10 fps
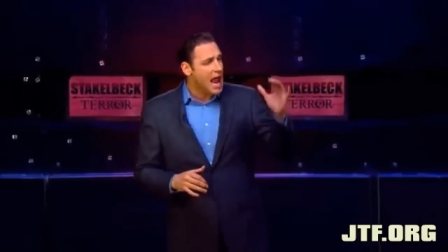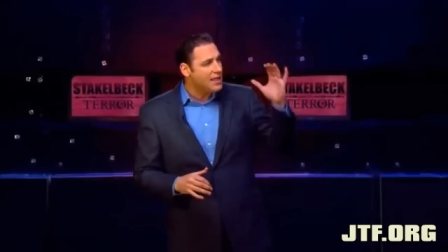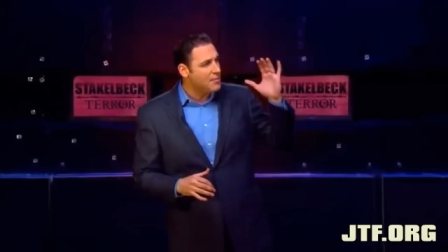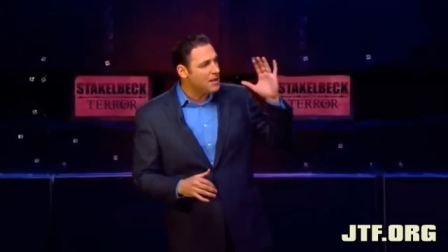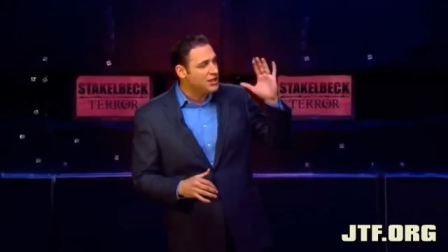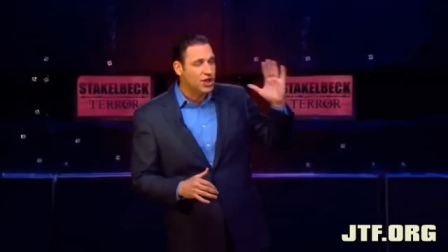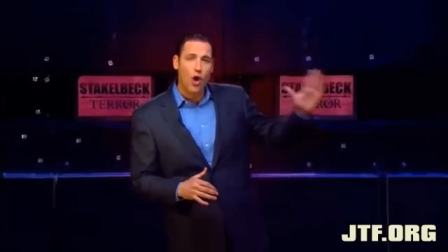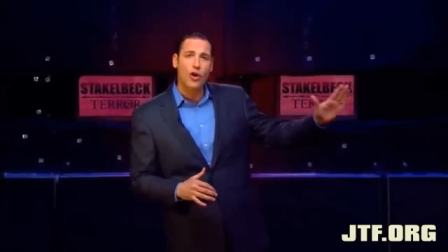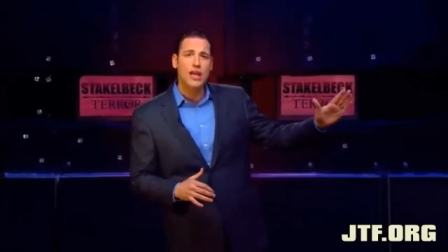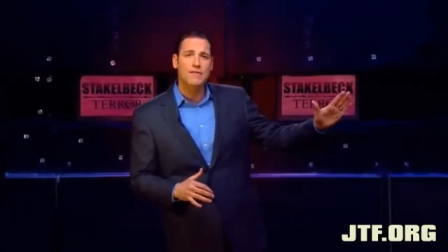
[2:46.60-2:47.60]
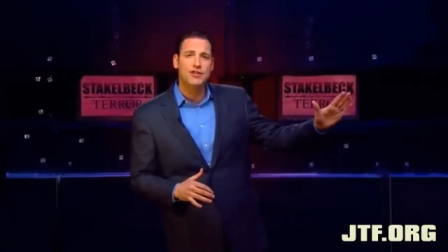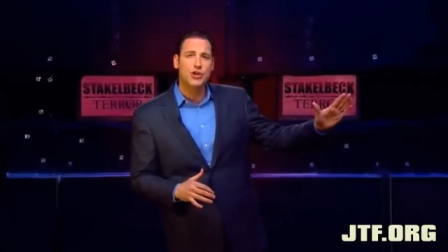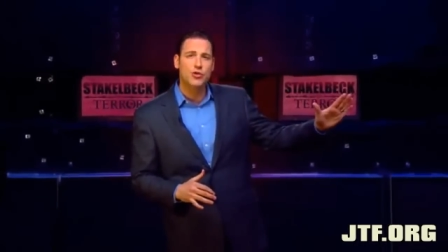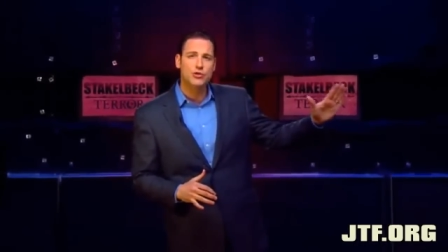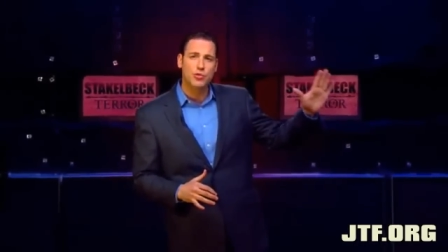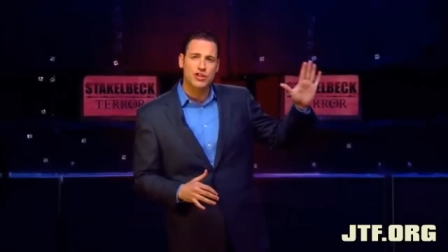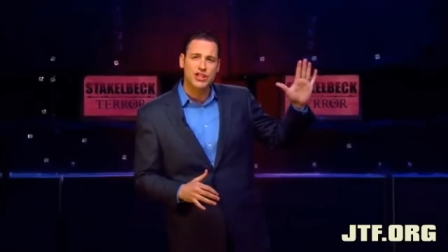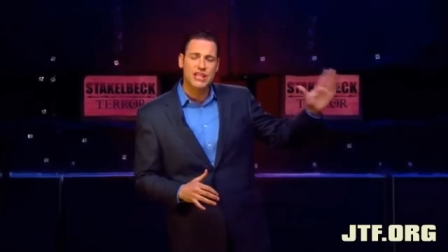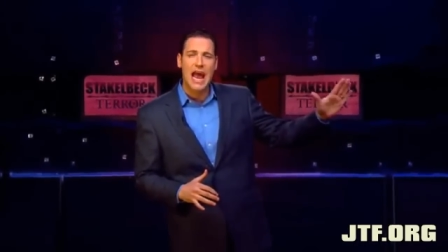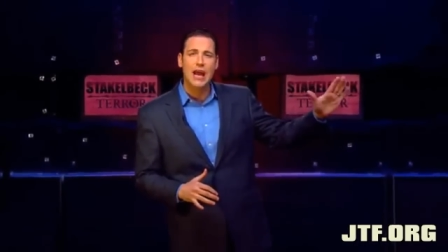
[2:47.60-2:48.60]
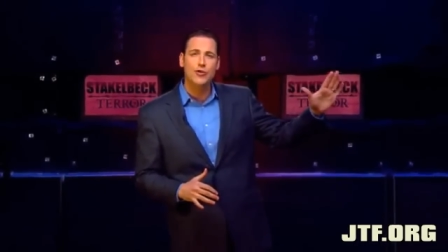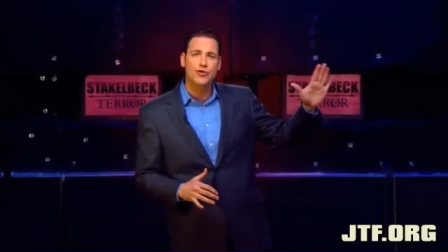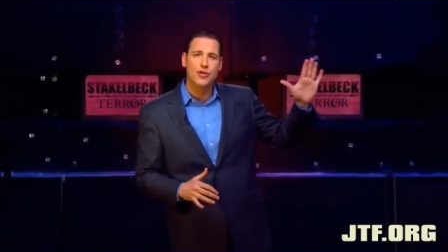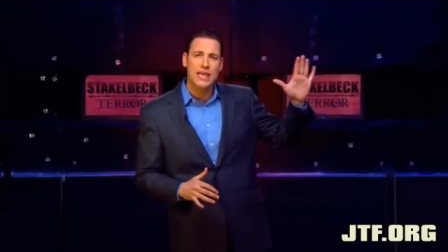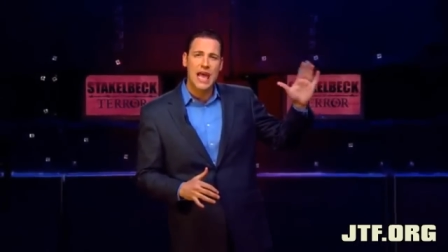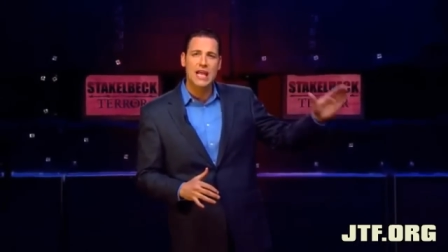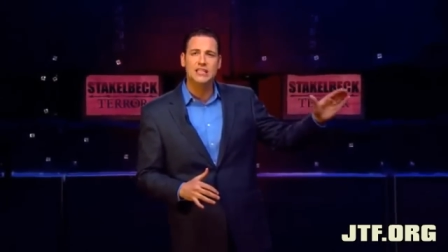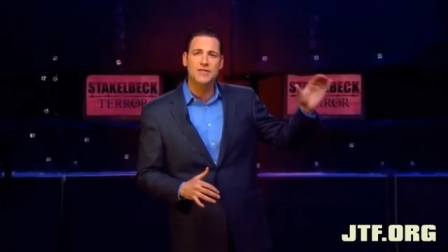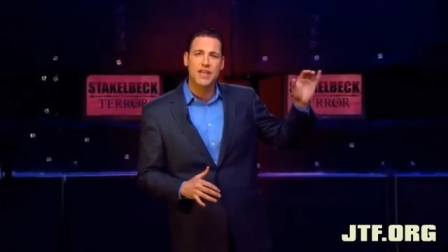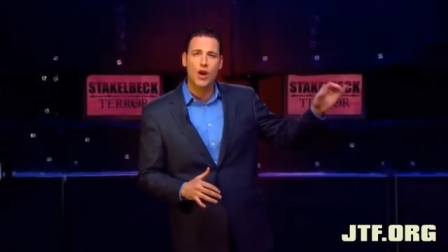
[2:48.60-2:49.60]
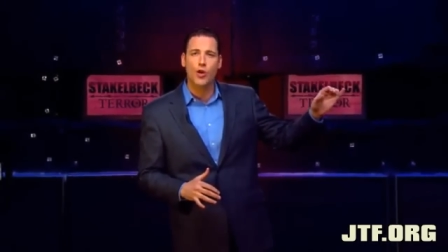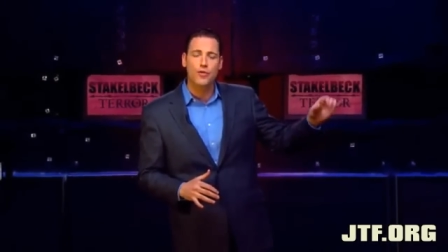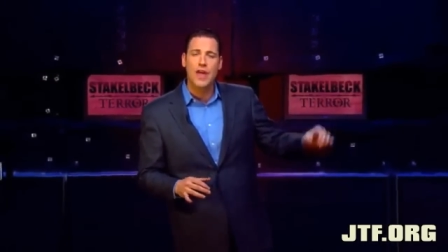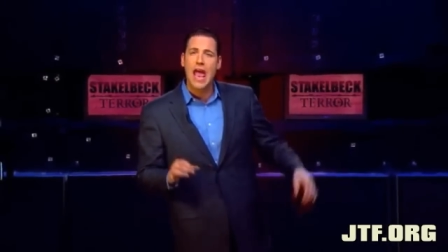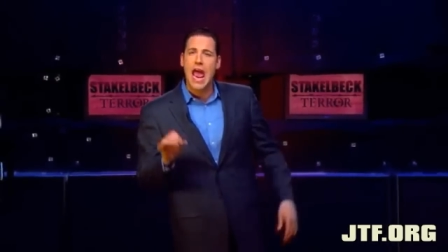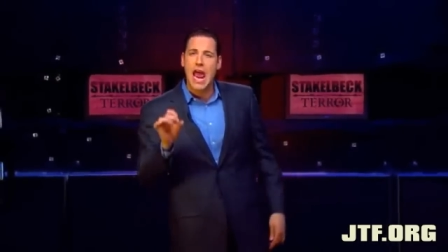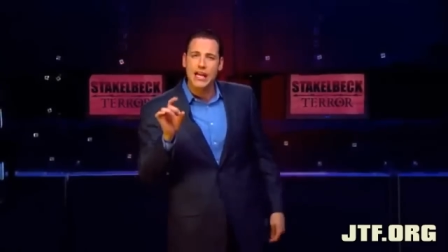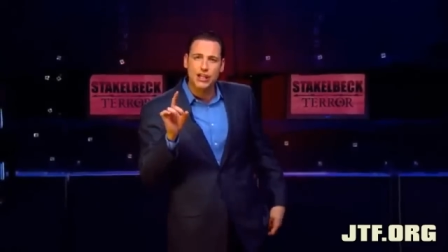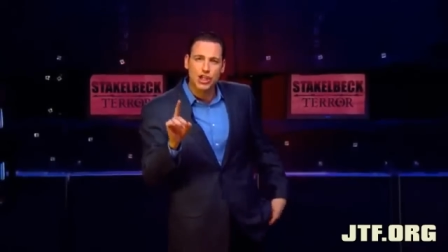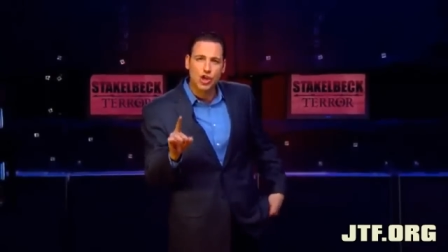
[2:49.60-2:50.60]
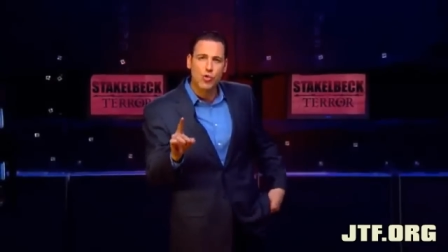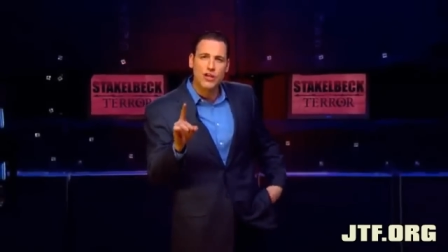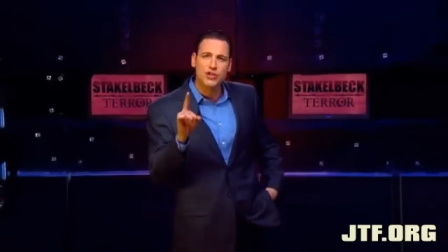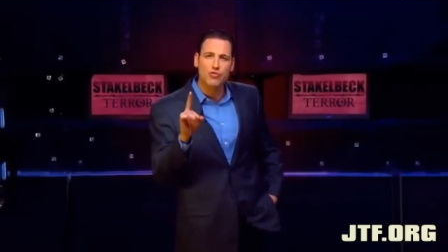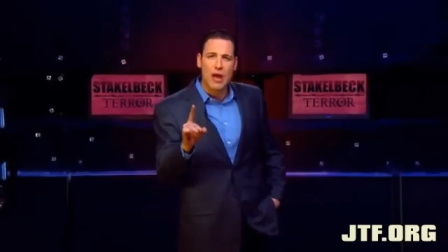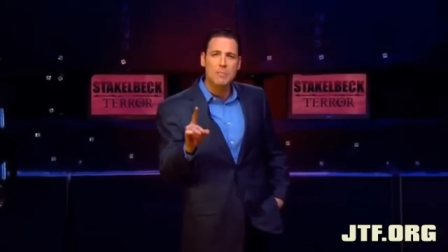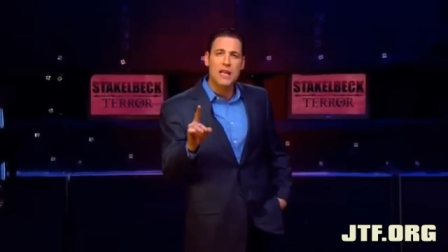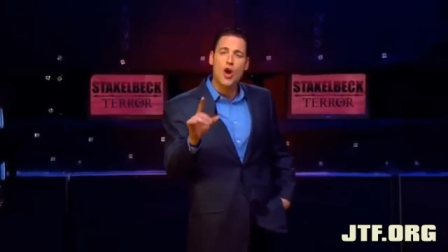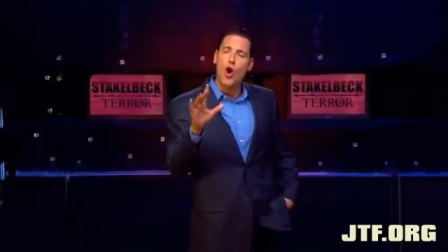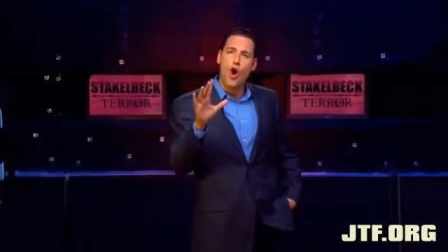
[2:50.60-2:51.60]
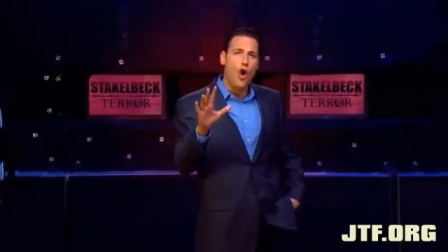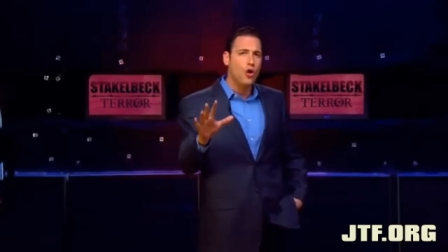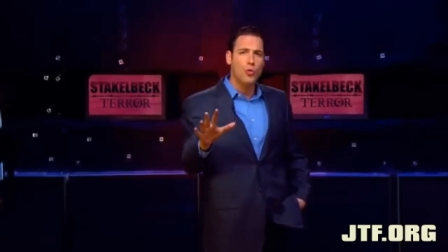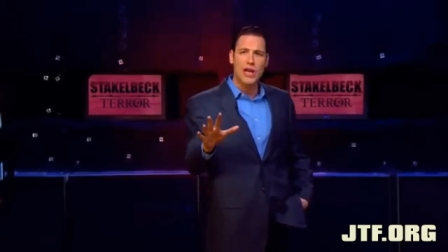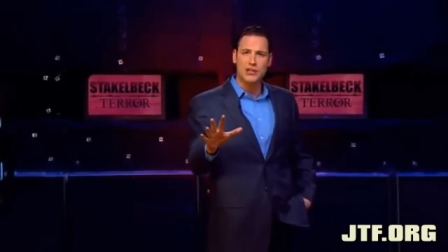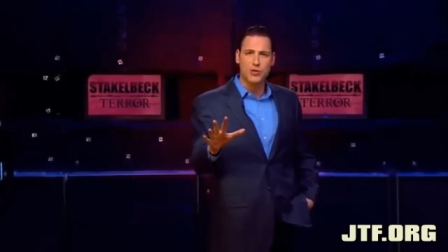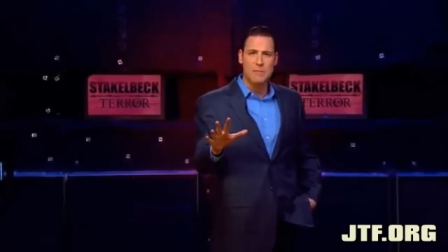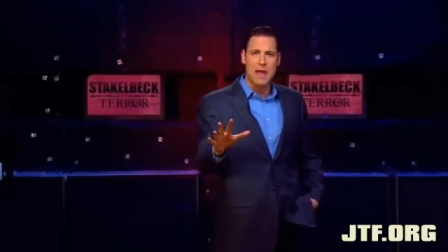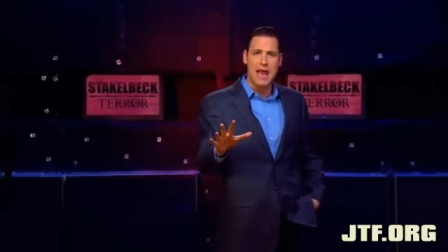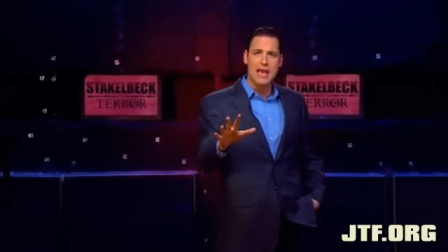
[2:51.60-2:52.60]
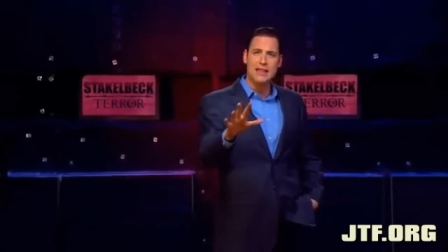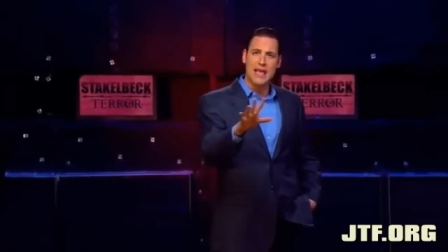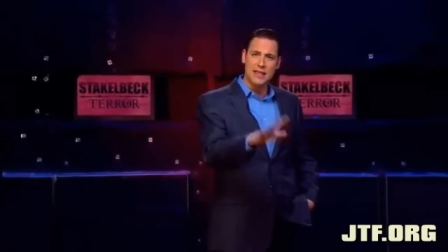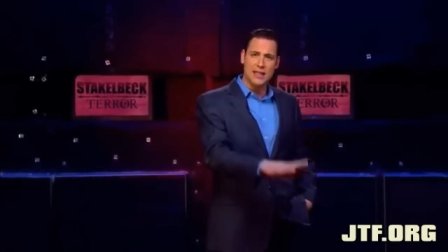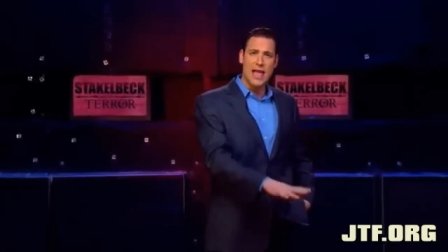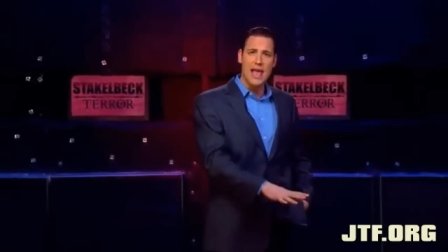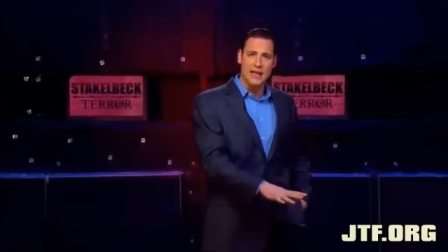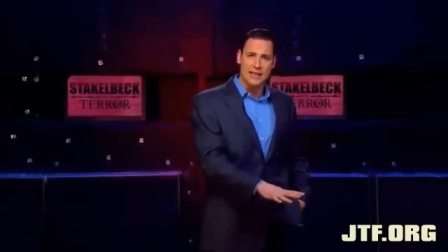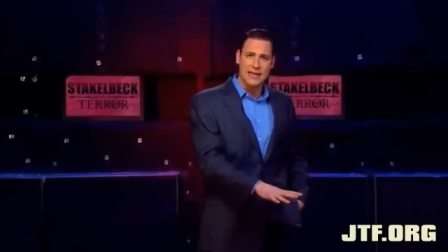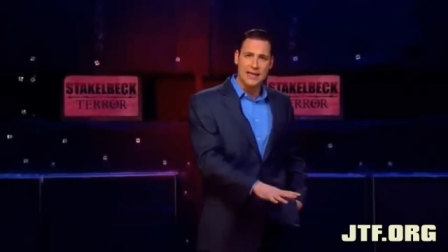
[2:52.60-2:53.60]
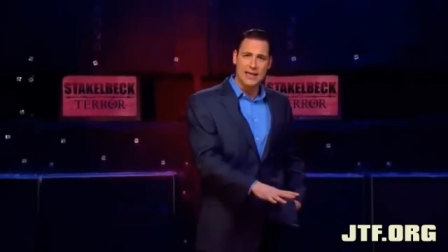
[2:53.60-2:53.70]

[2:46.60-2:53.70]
and the majority of Jews were scattered to the ends of the earth, a Jewish remnant always remained in the land.